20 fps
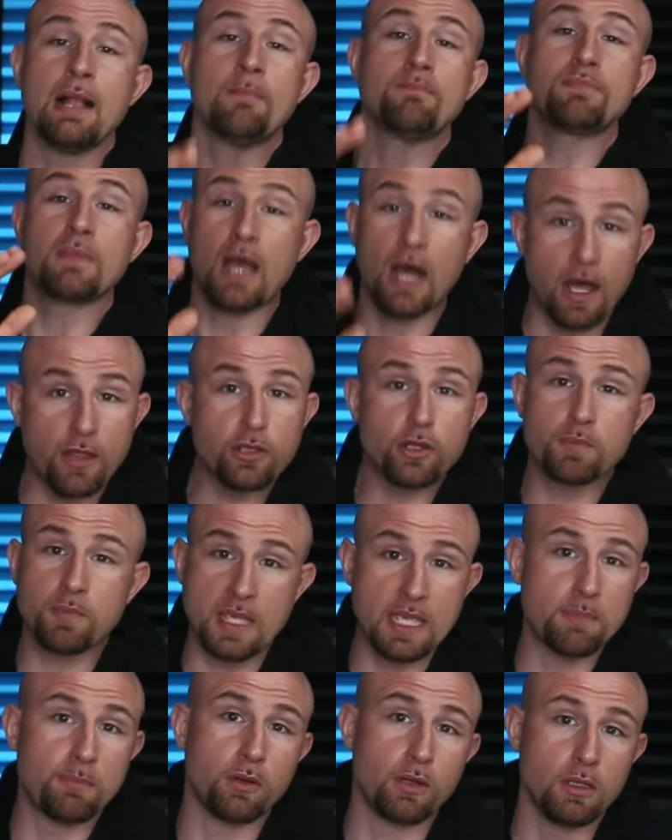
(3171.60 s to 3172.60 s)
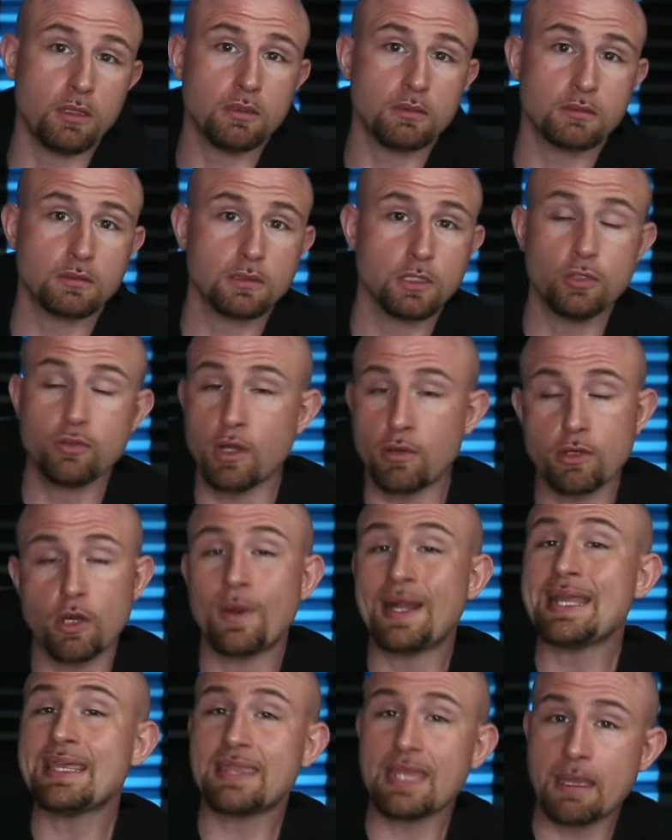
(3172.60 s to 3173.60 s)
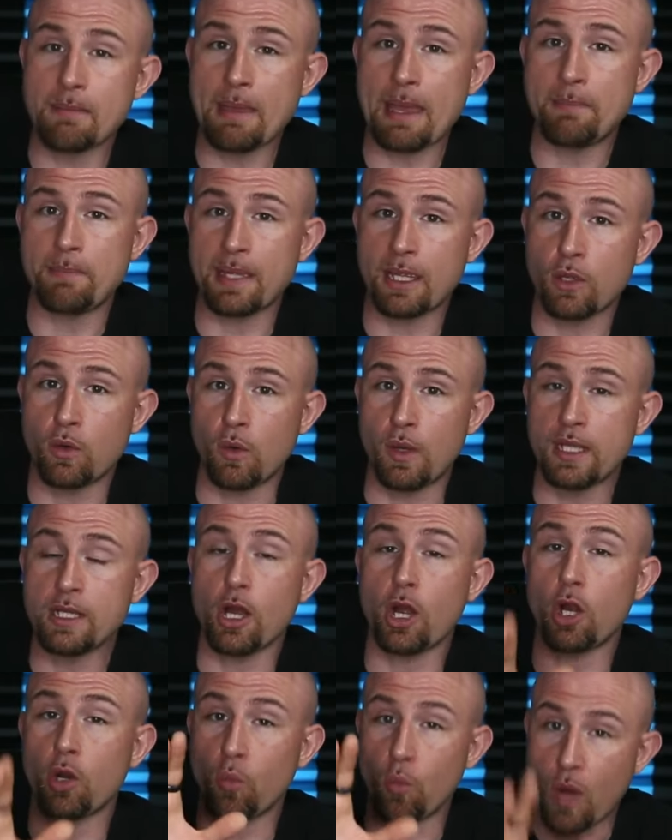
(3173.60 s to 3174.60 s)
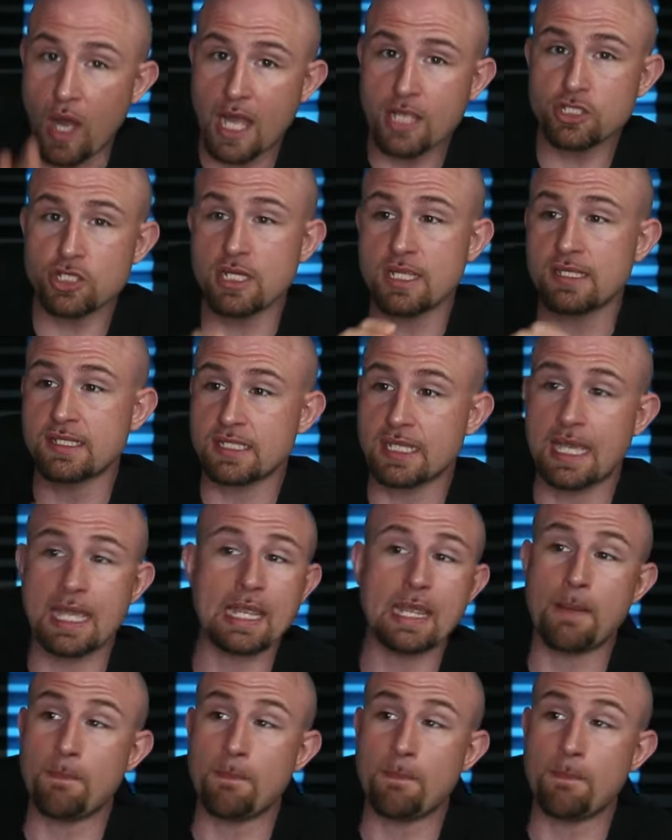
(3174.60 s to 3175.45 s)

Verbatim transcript: Other people who don't know anything about Bitcoin are watching and saying,